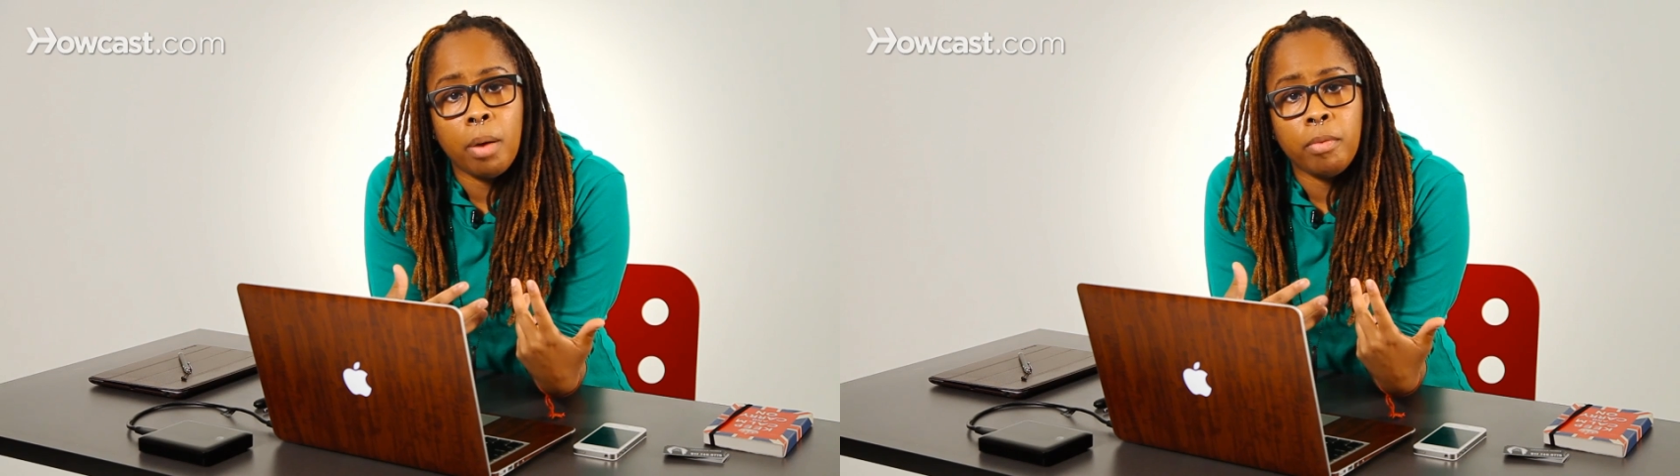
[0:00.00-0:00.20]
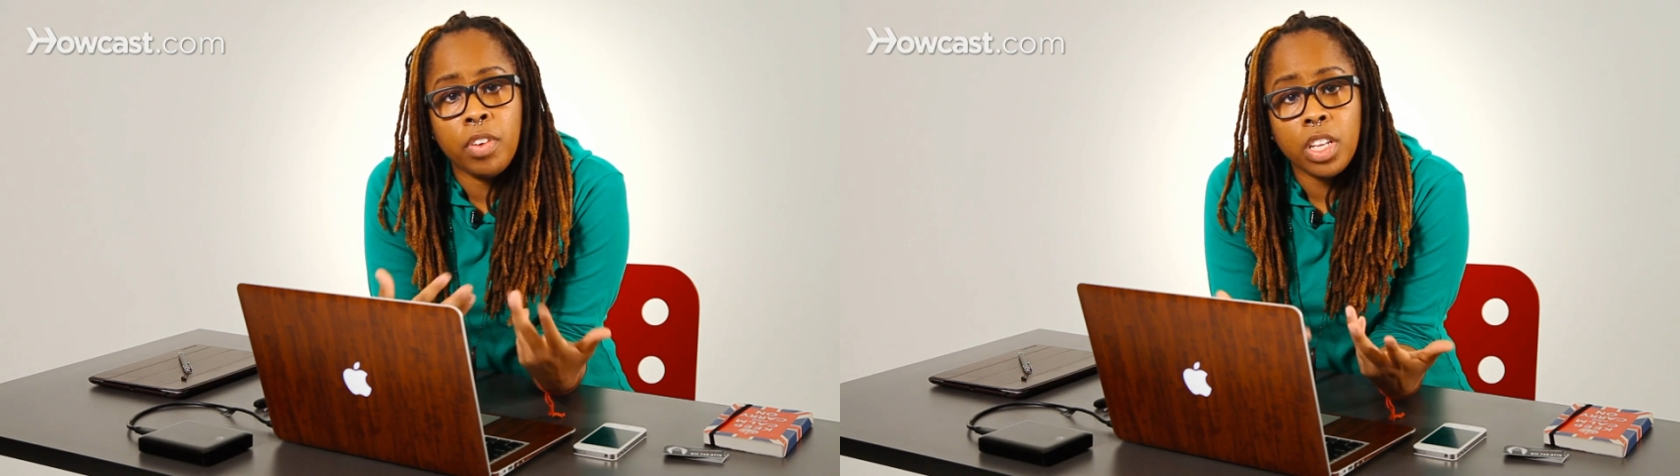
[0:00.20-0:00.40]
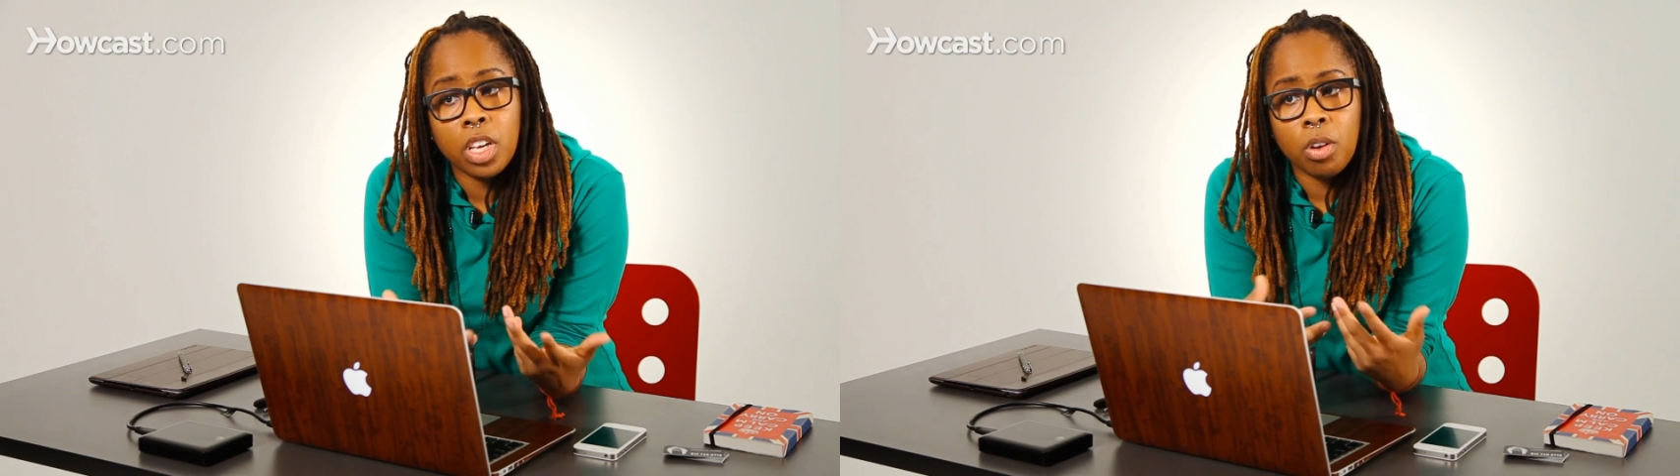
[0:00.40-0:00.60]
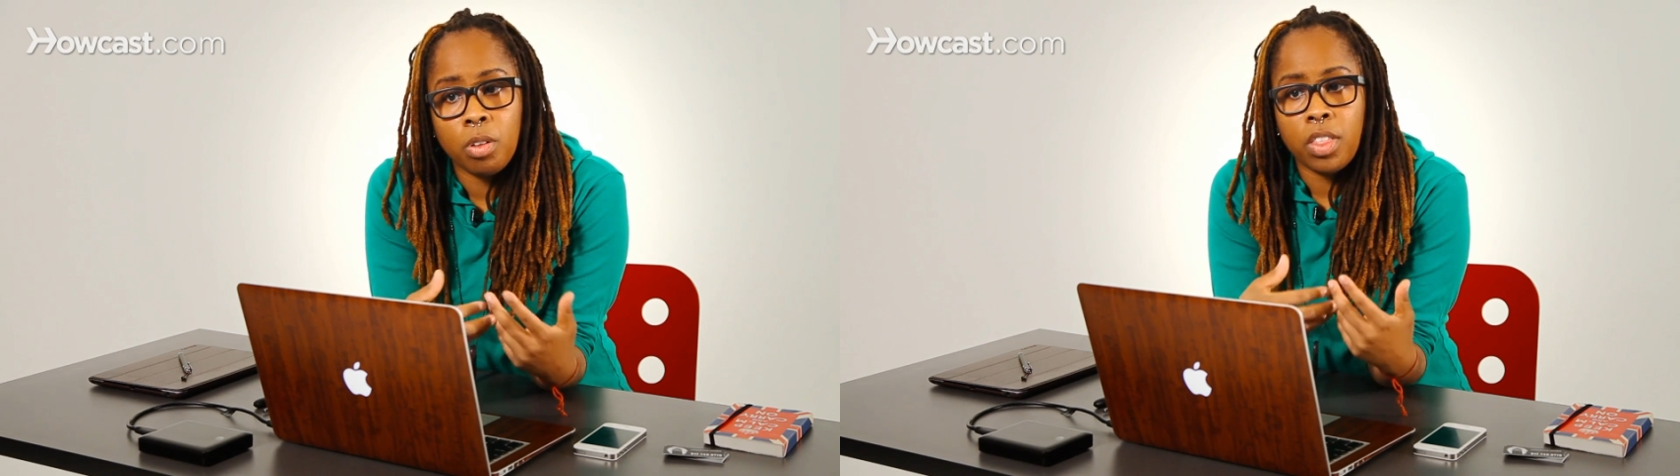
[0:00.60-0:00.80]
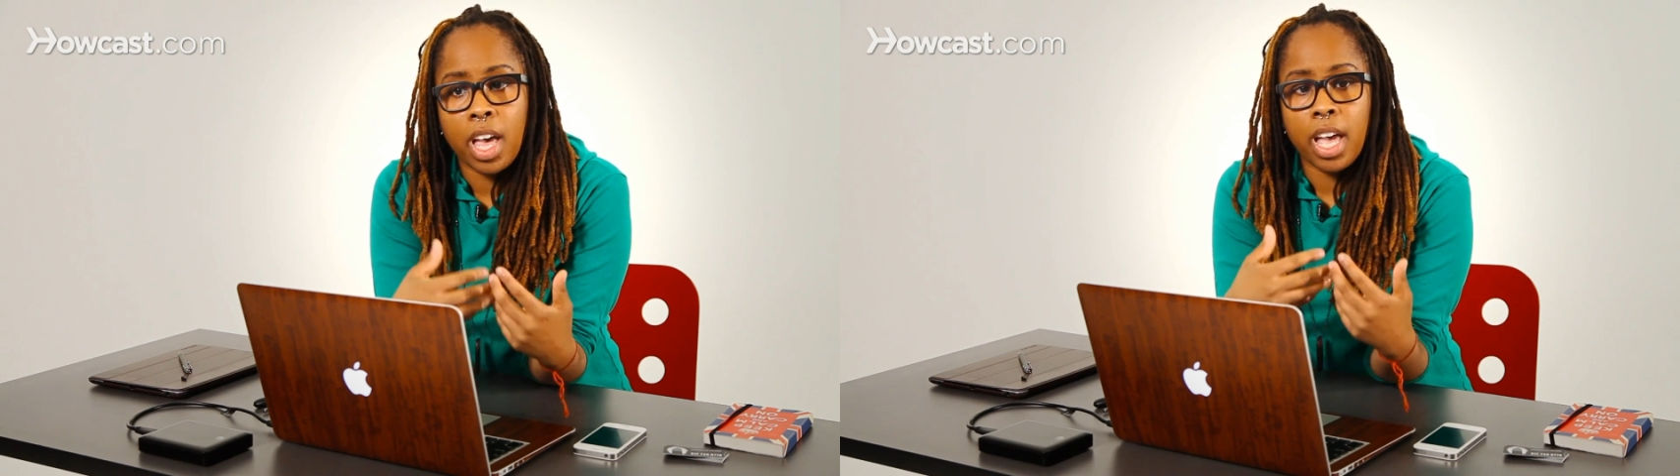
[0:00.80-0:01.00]

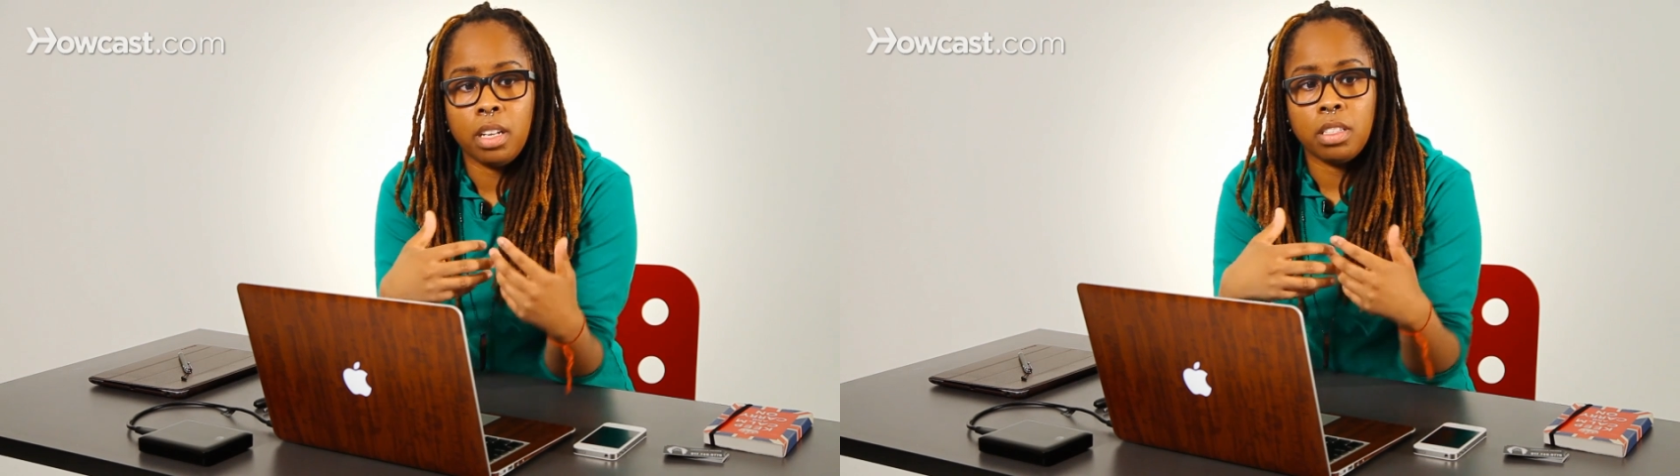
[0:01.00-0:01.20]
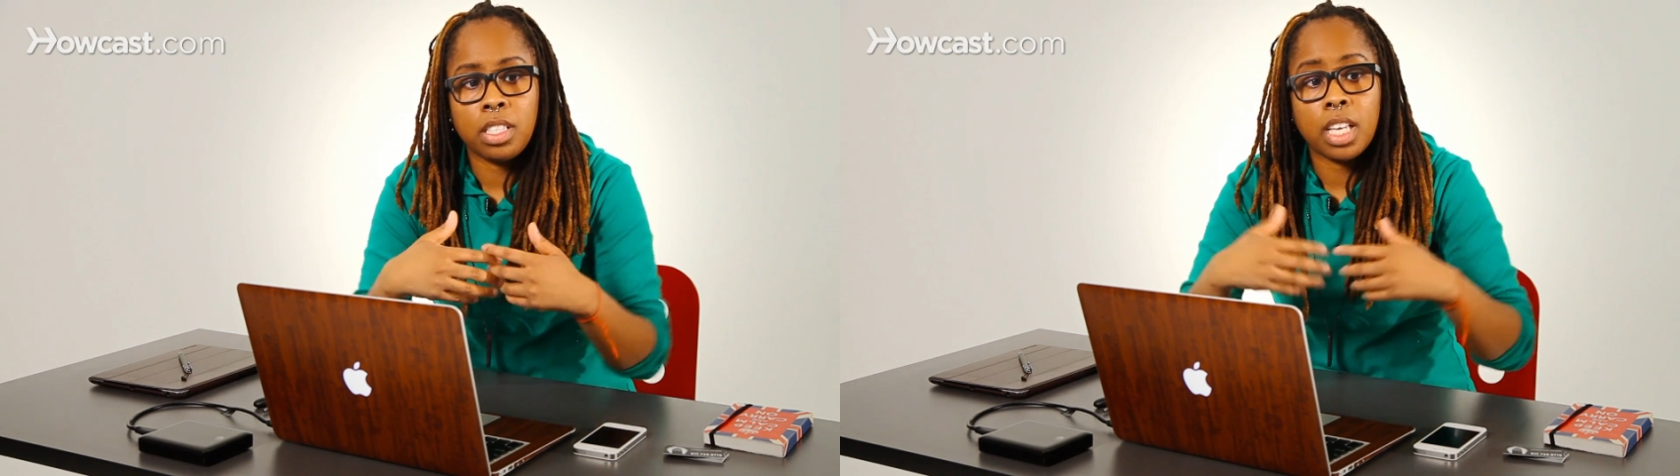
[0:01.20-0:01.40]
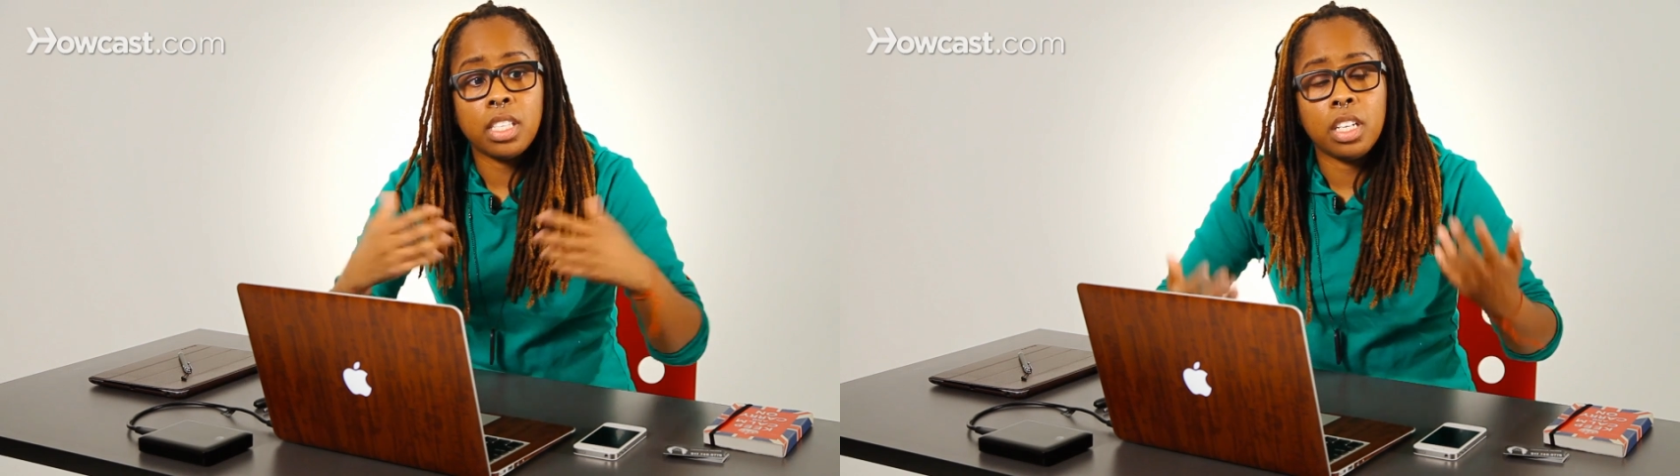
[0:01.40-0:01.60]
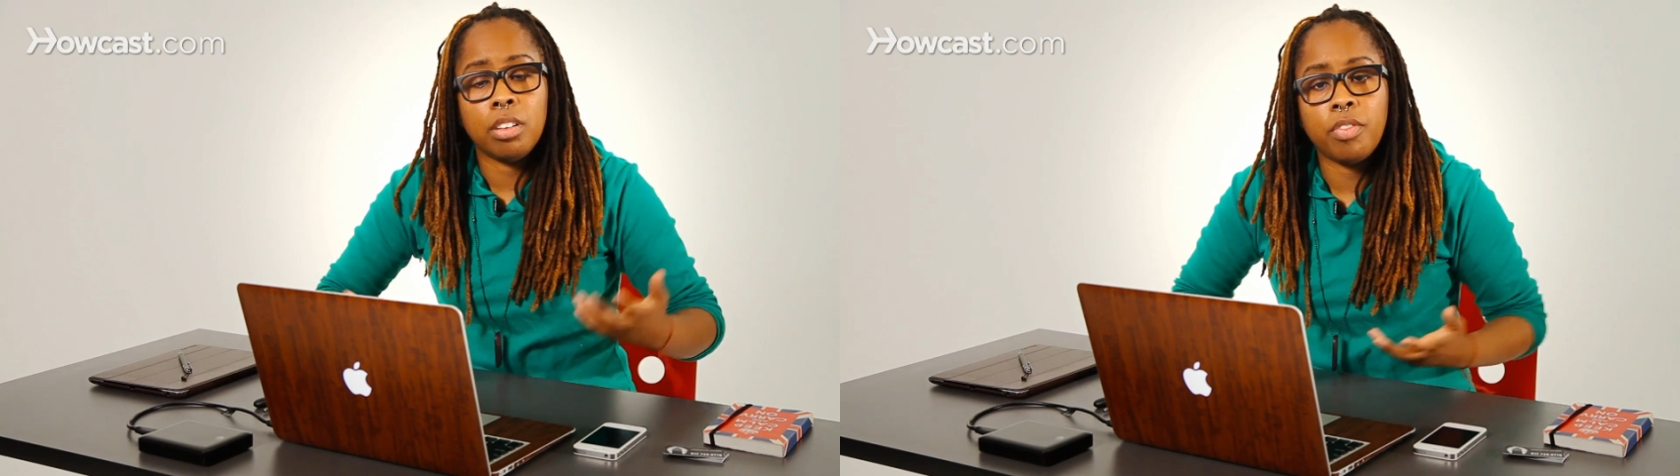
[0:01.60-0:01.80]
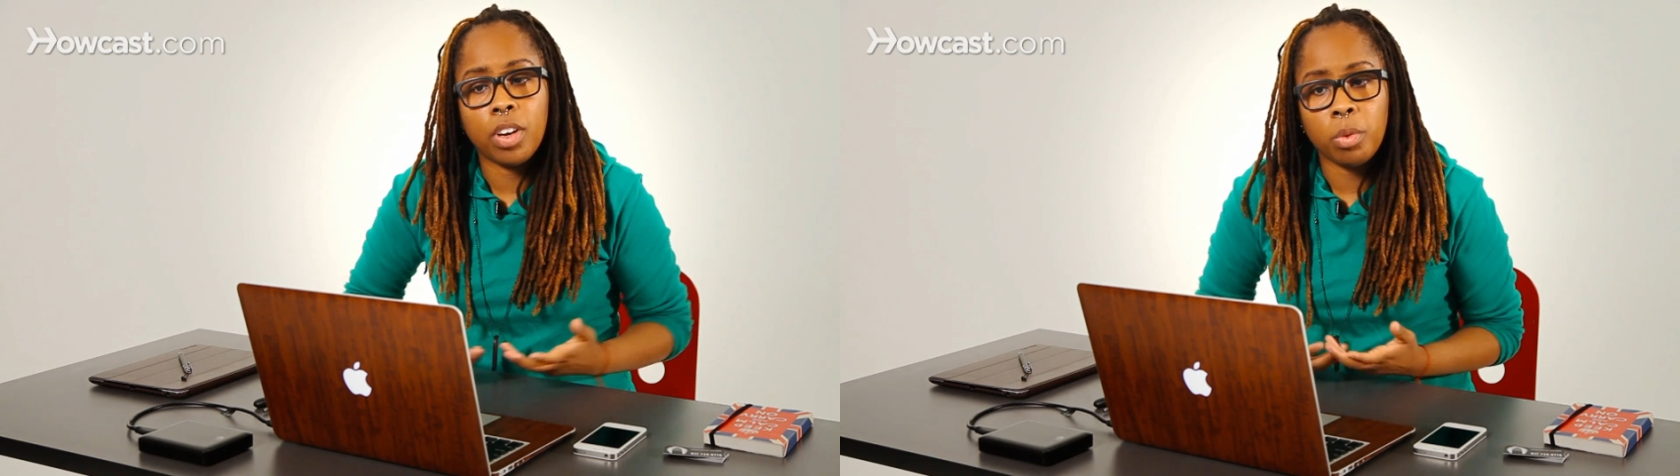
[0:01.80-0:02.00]
video that says it in
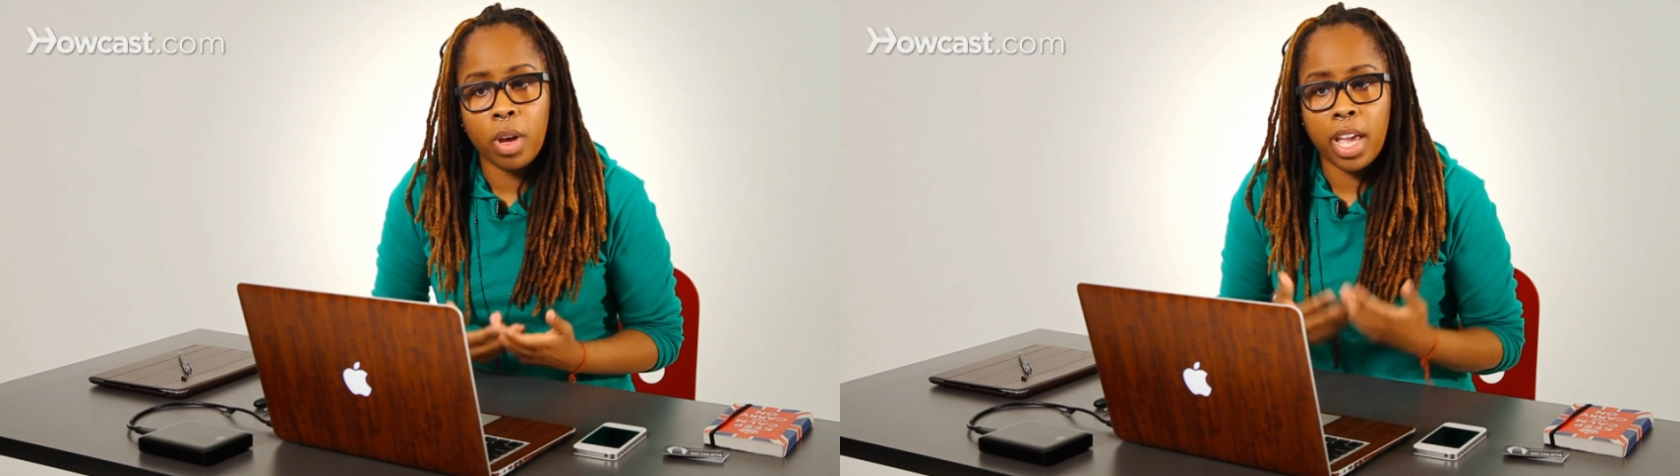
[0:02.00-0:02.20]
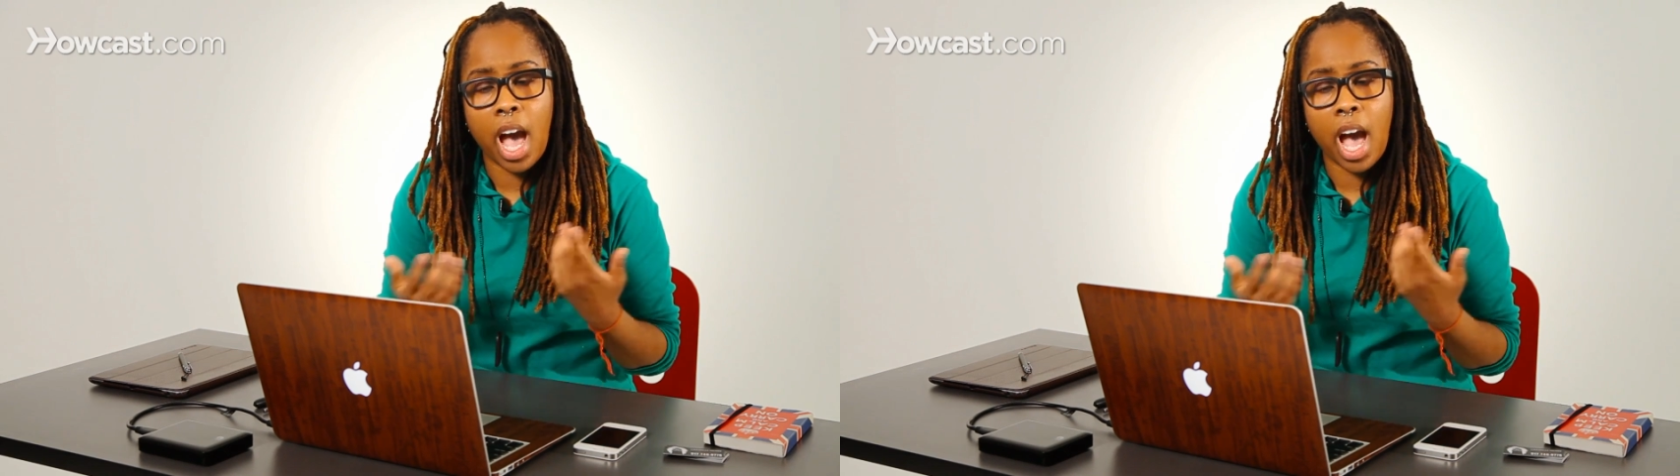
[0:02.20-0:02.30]
a fun way